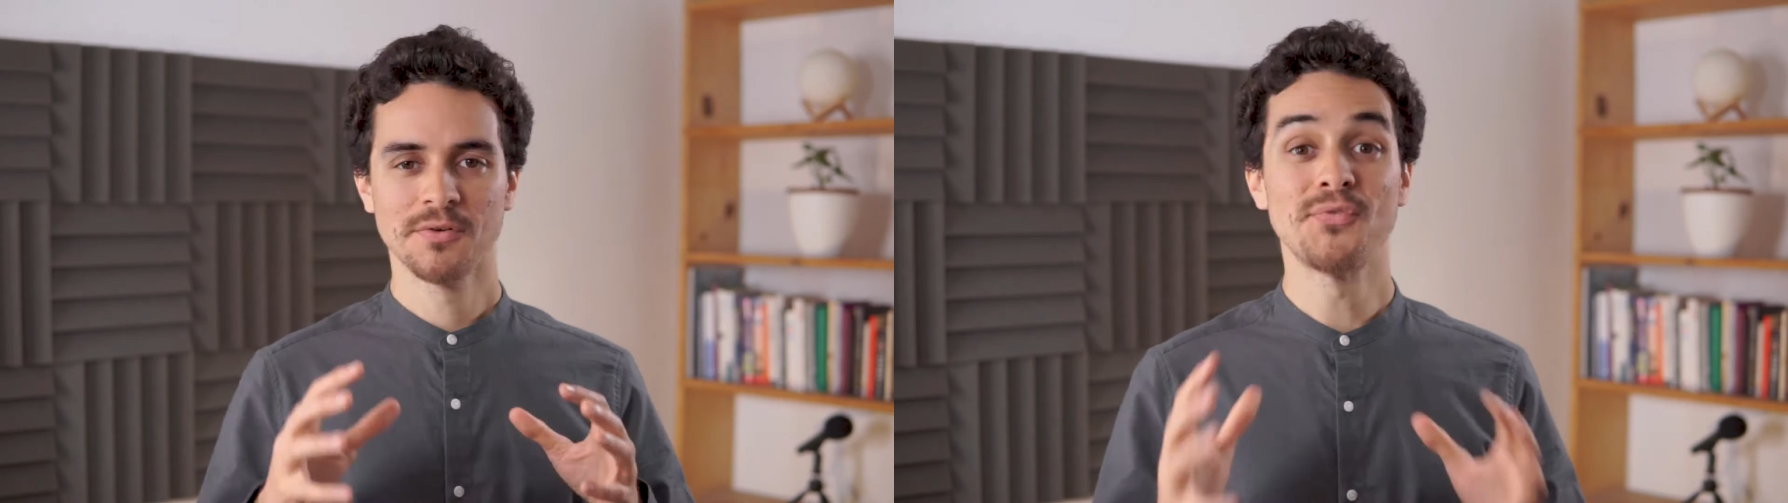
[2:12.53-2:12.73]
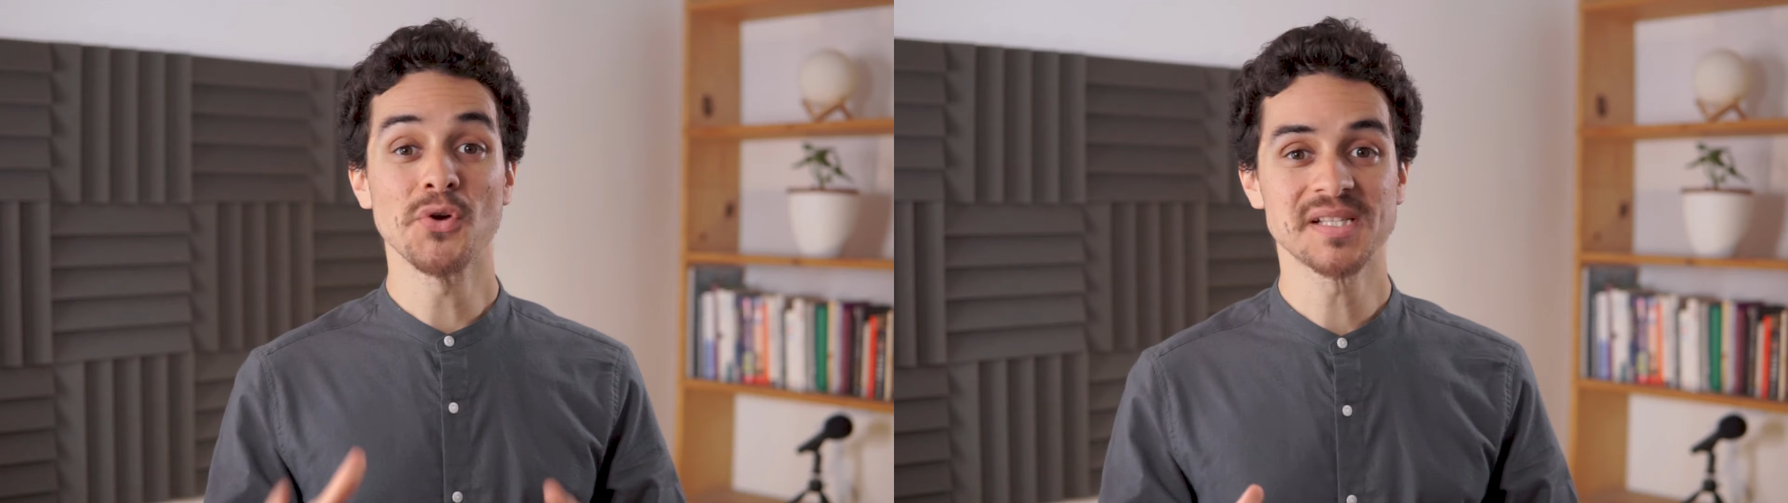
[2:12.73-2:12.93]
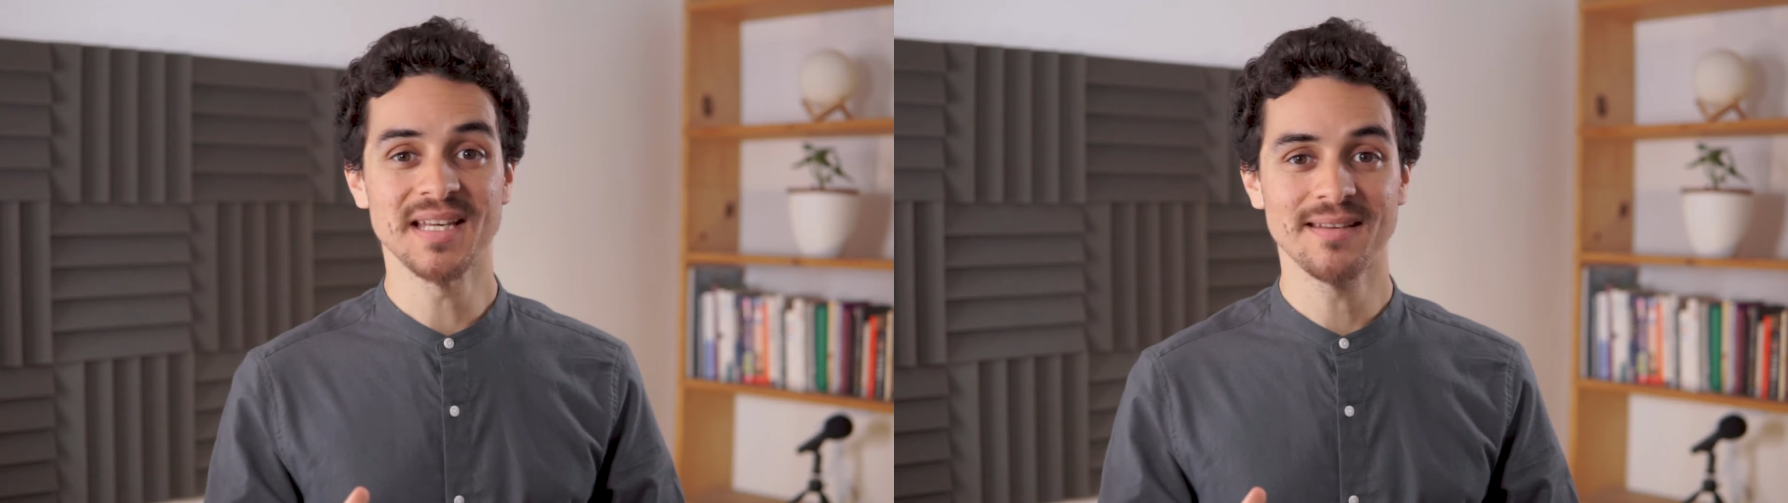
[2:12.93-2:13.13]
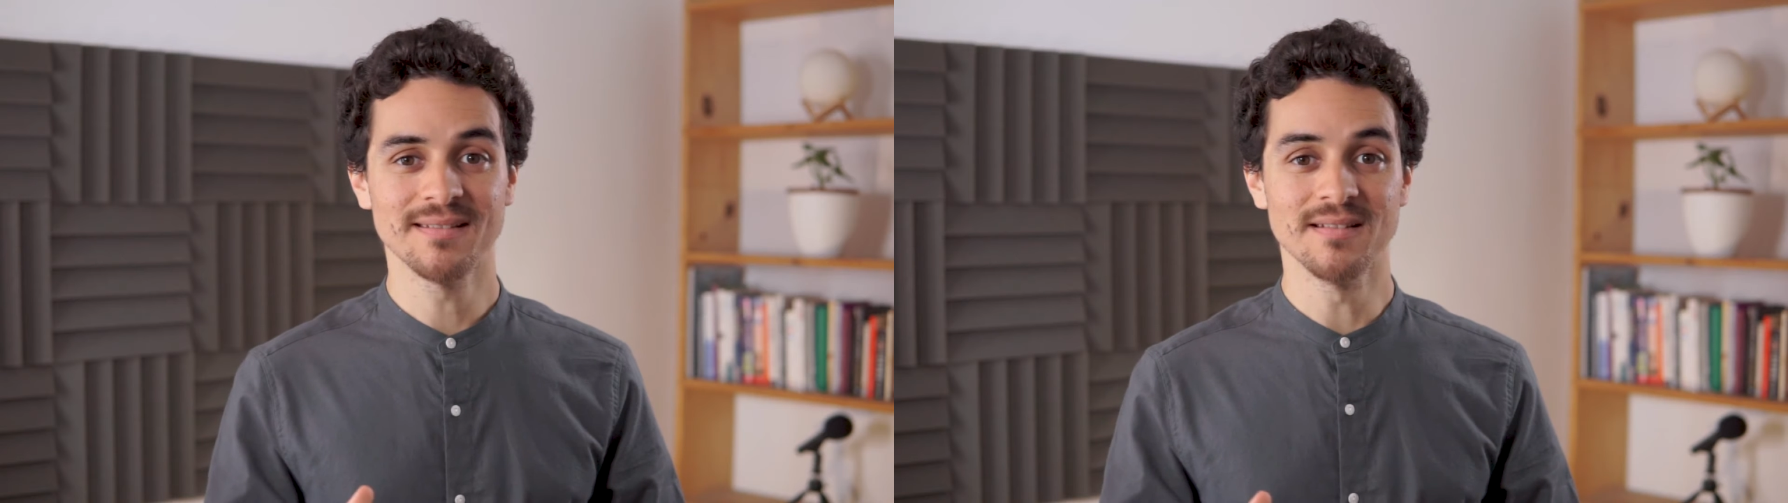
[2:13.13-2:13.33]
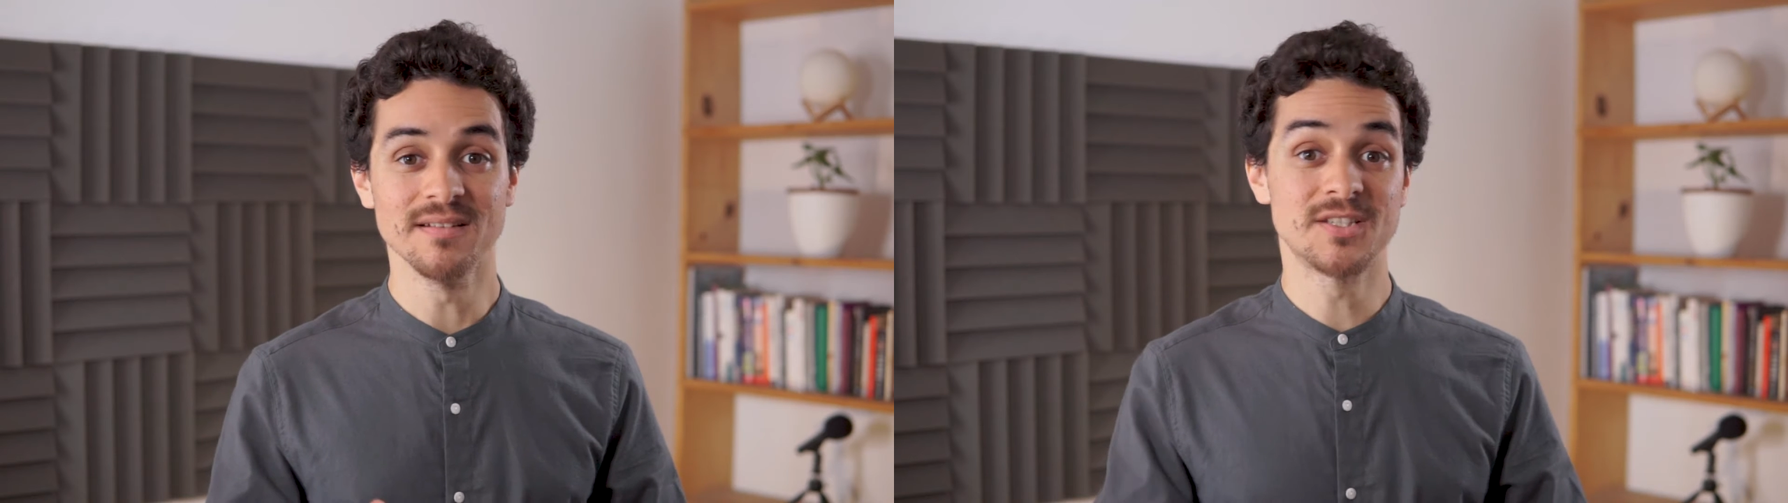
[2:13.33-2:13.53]

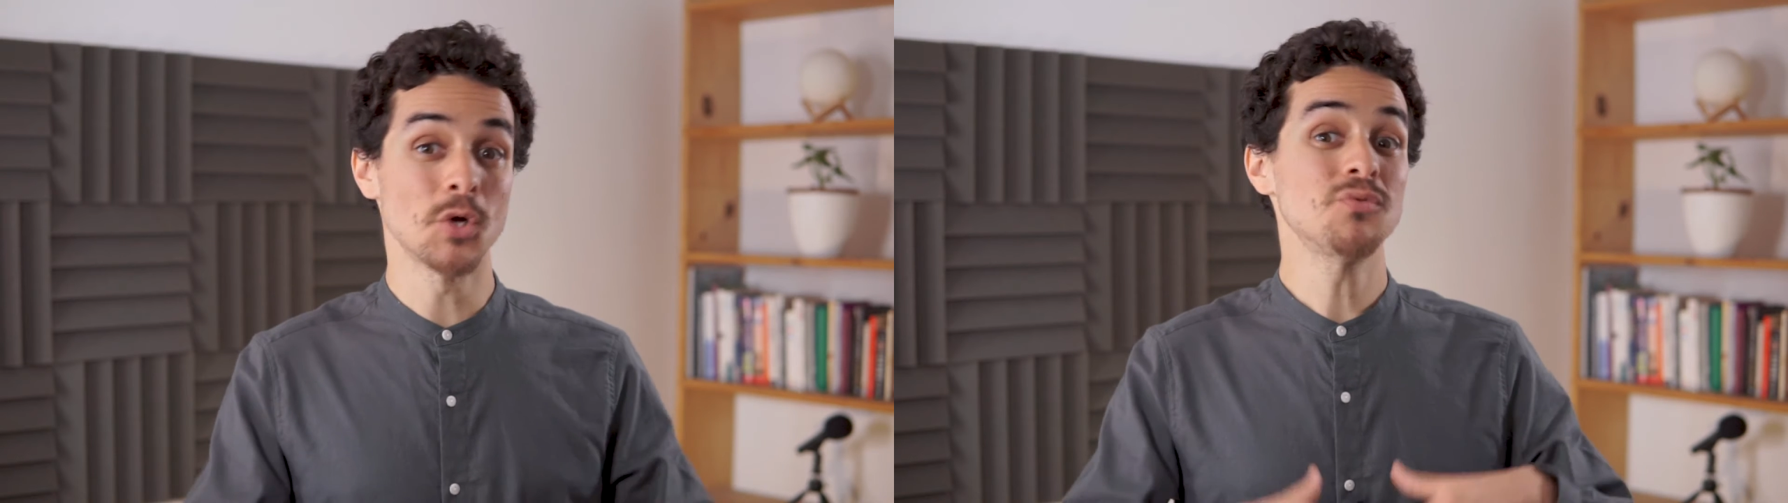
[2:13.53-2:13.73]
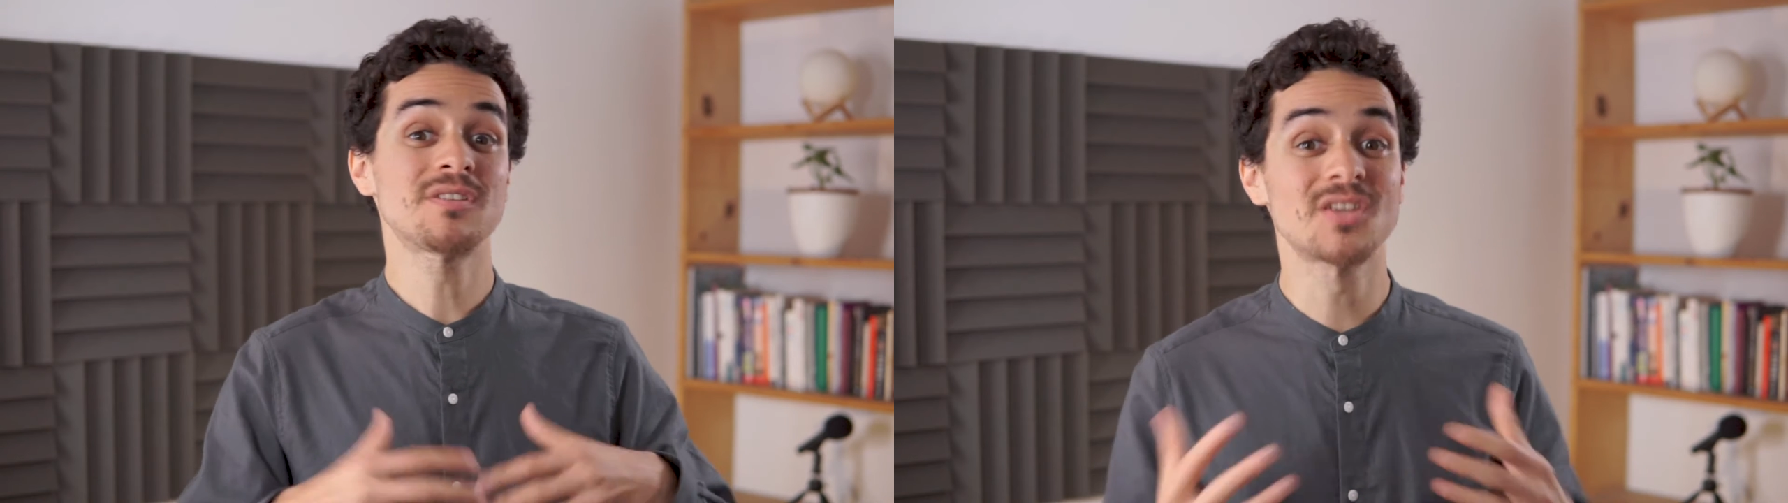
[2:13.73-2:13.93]
Firstly, don't